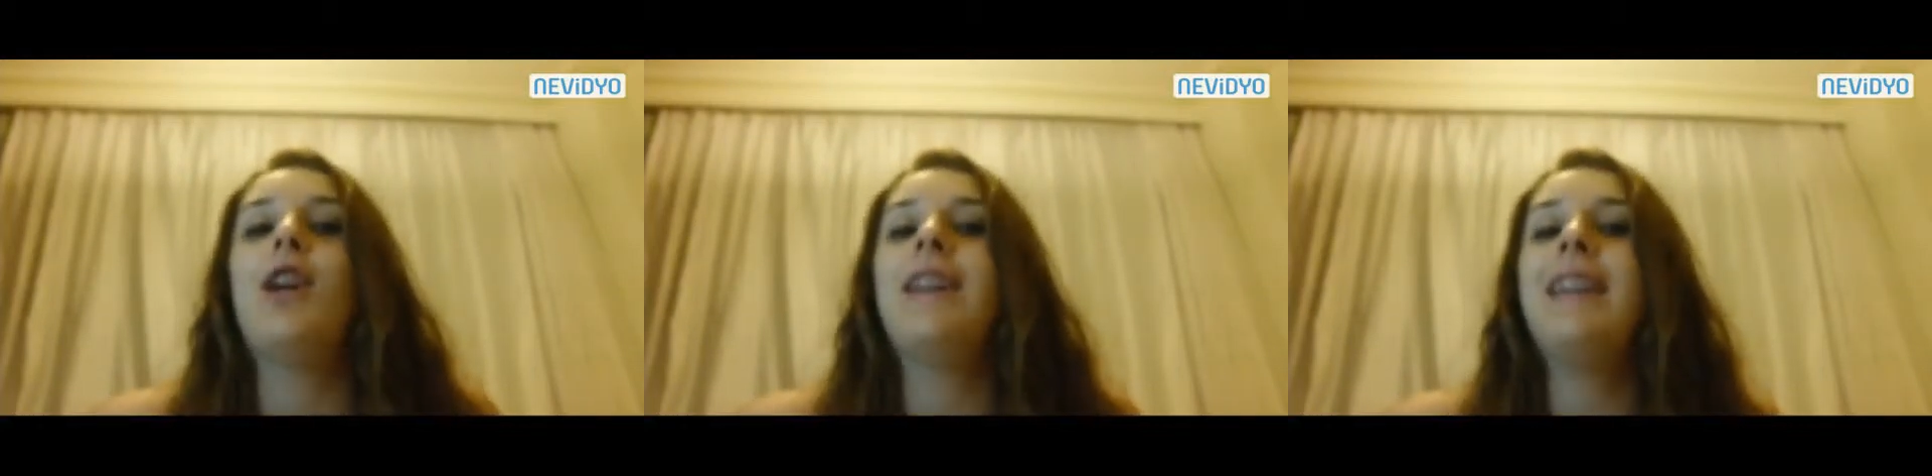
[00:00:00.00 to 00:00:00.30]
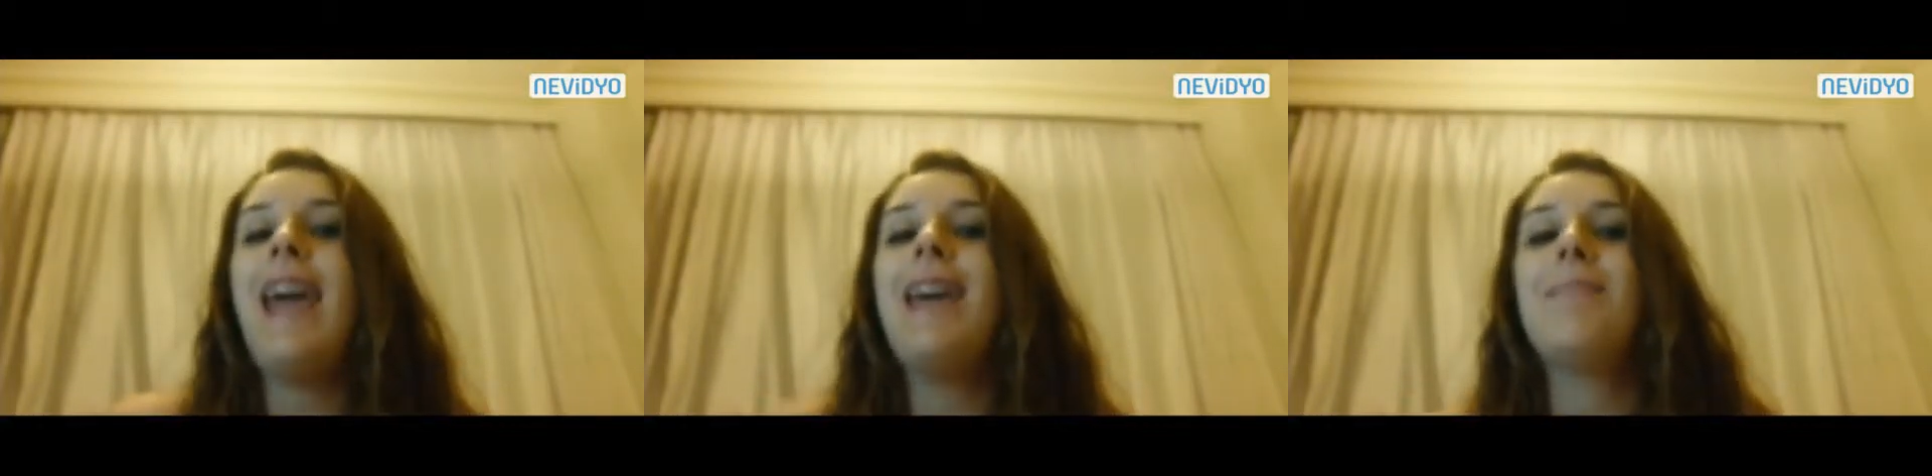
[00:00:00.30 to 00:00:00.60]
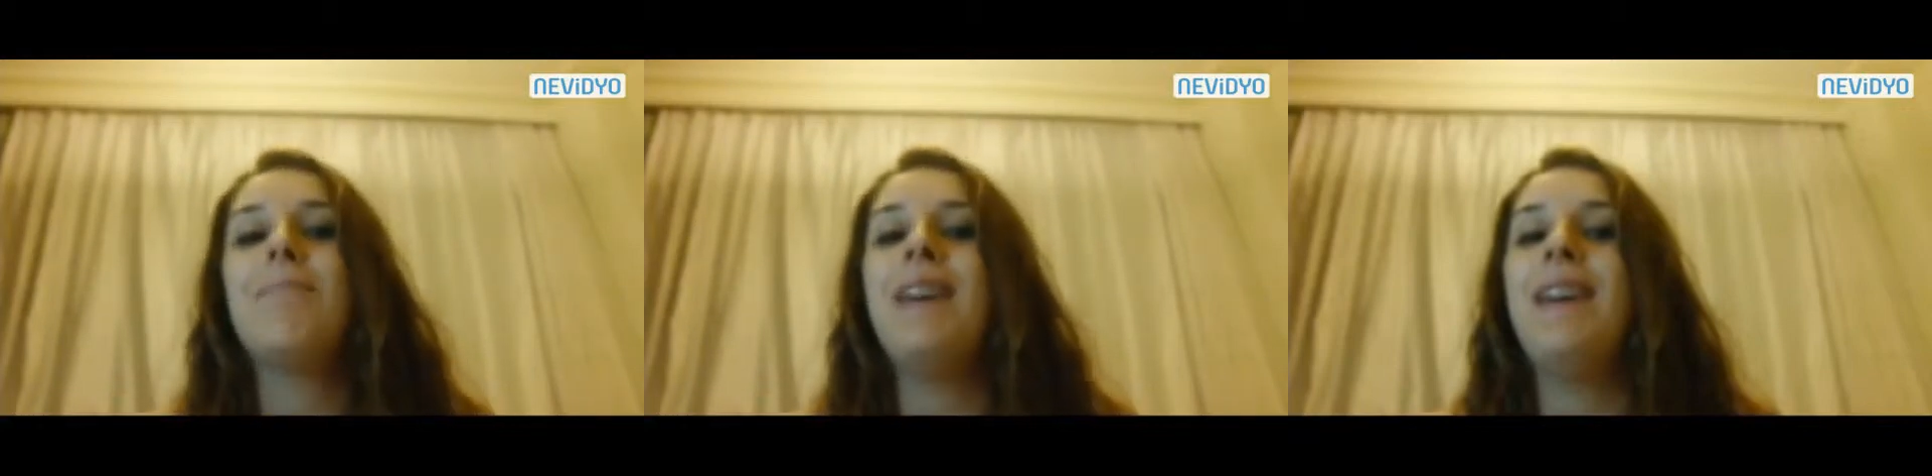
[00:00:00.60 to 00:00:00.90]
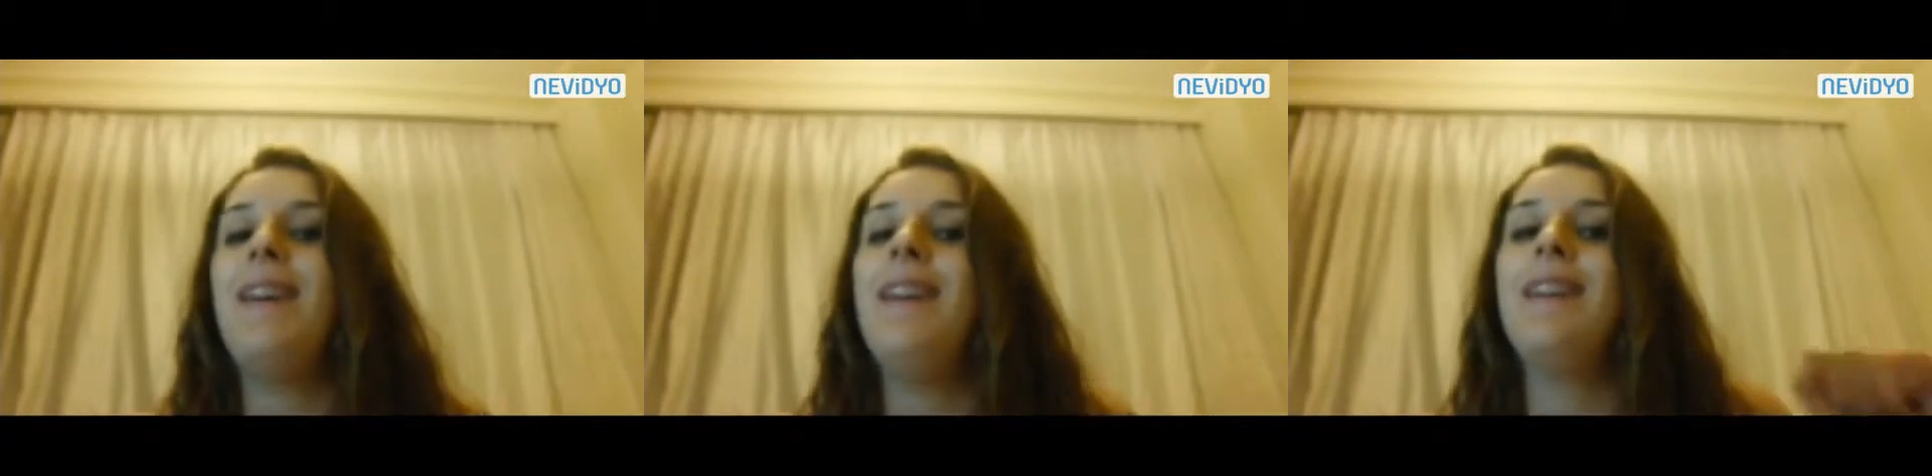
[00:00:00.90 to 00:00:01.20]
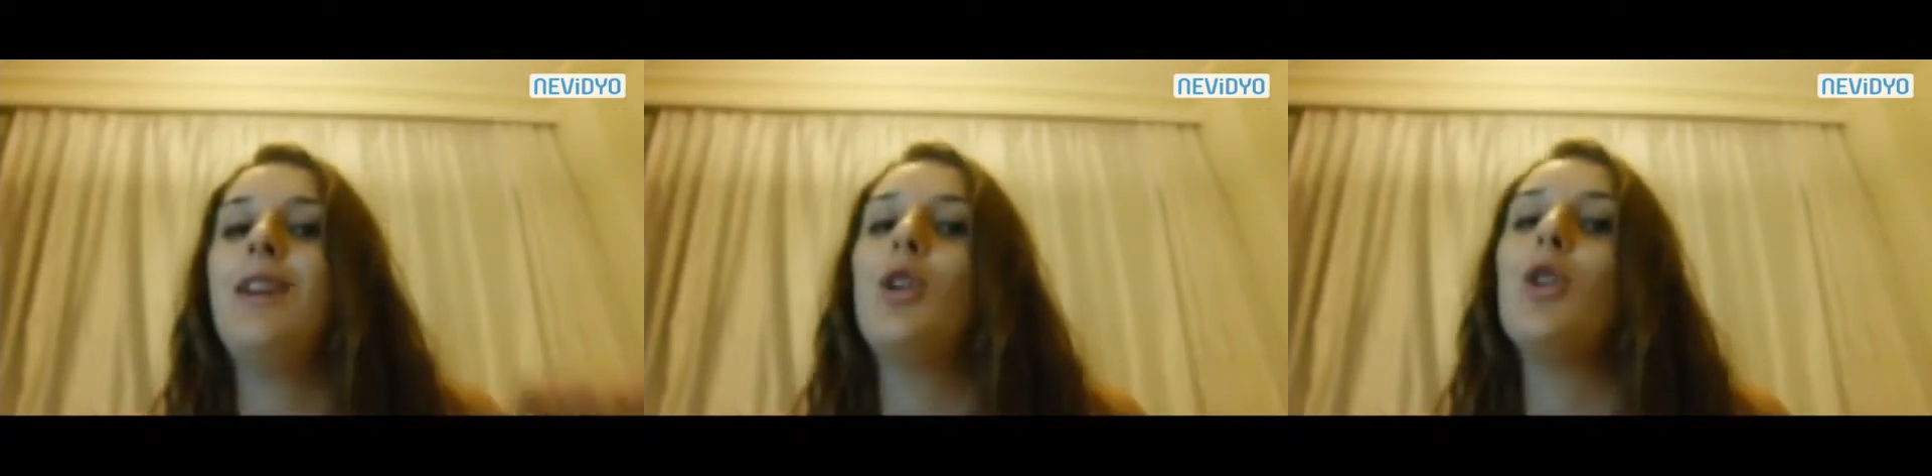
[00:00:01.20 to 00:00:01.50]
take me
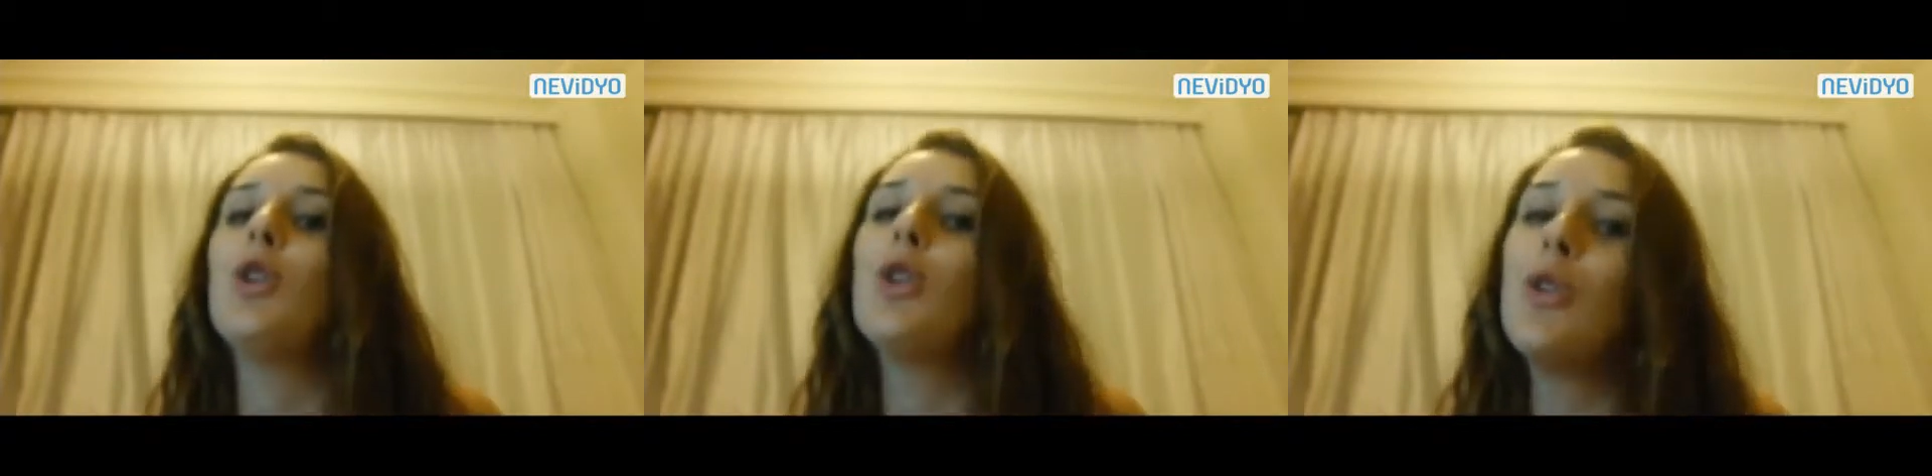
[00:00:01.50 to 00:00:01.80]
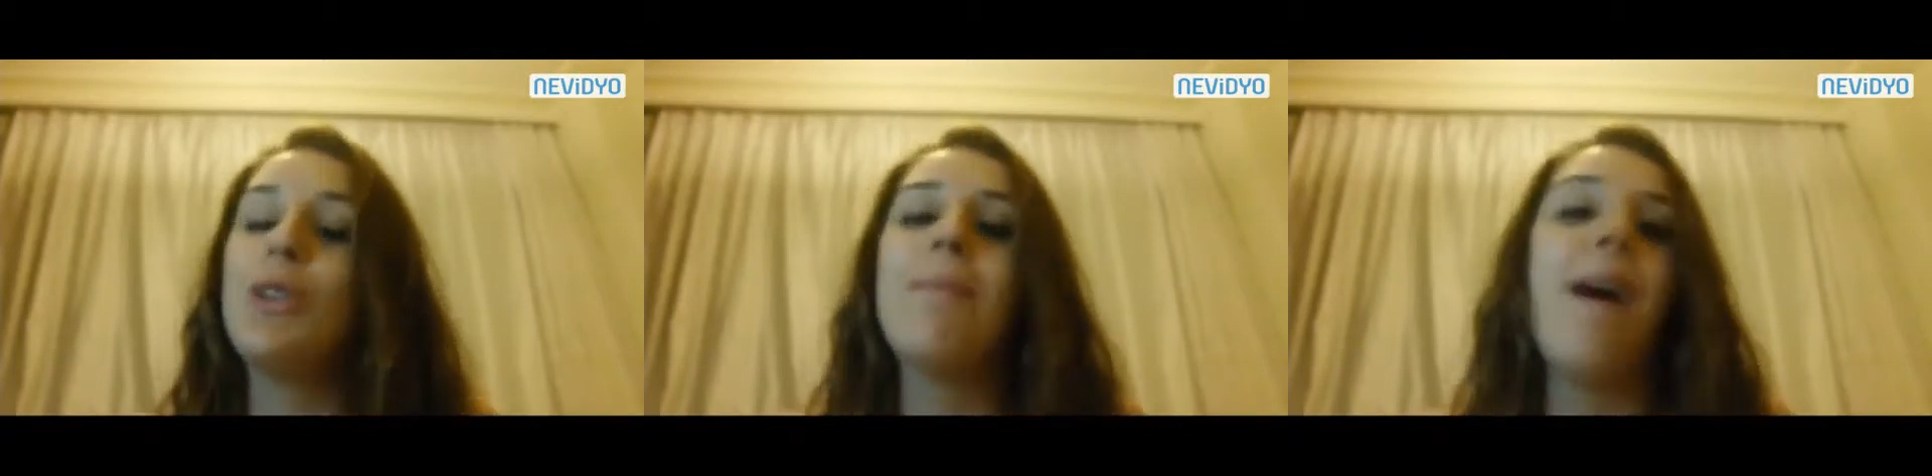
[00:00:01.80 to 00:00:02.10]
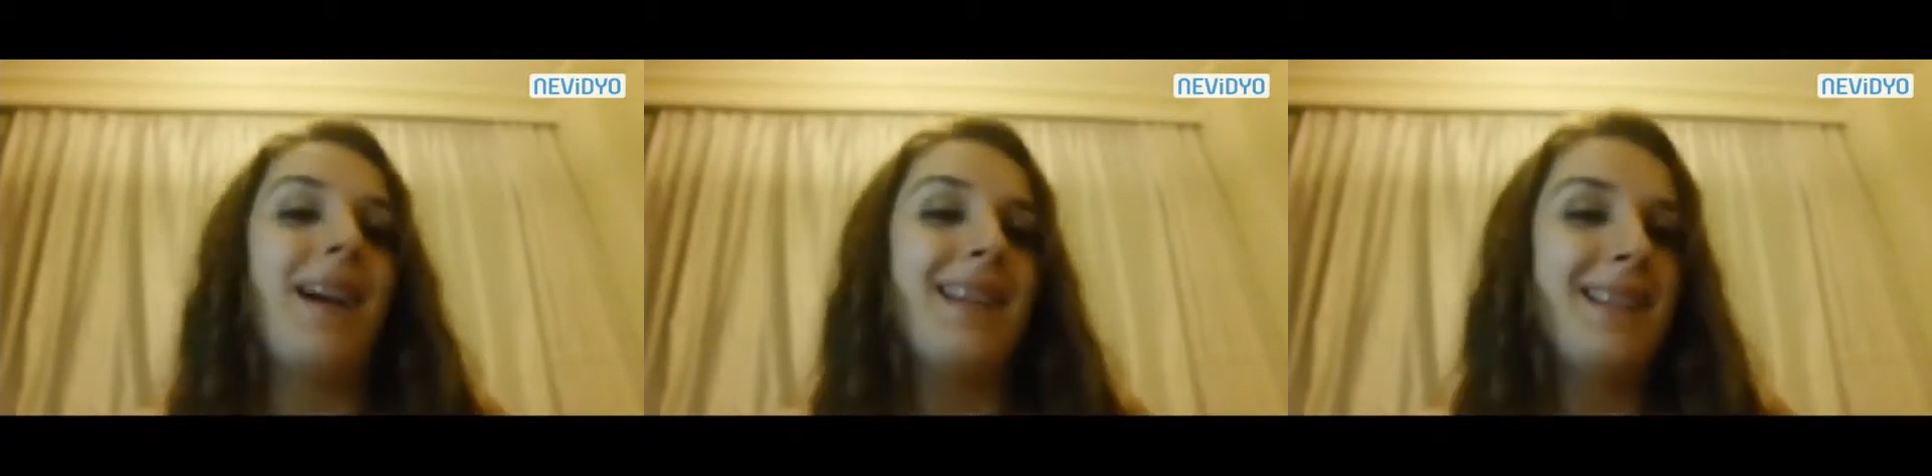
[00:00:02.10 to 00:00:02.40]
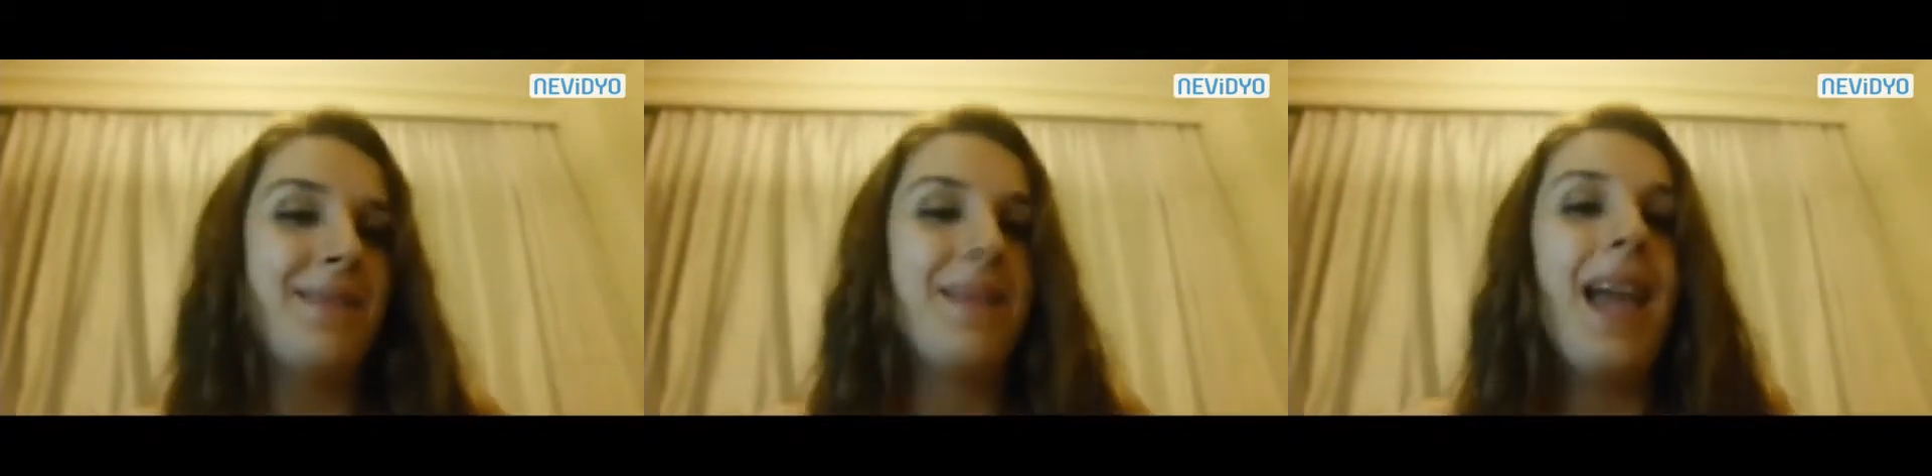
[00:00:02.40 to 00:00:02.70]
to the Mars.